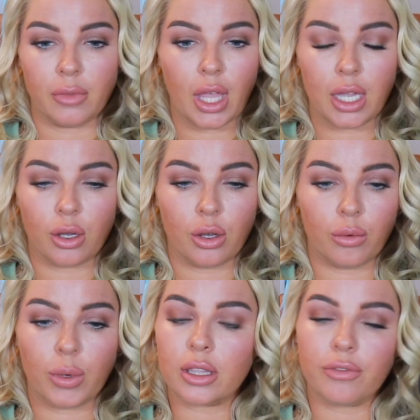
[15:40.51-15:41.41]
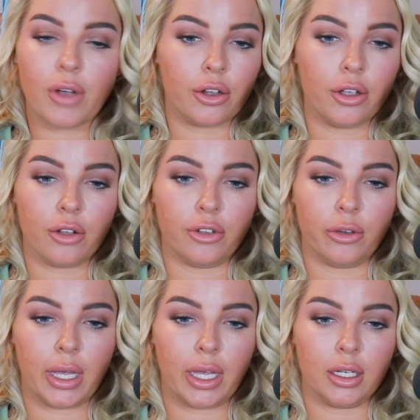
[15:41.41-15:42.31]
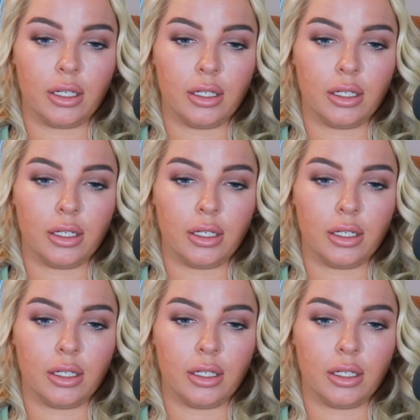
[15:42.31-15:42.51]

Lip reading: Like, what the fuck are y'all doing?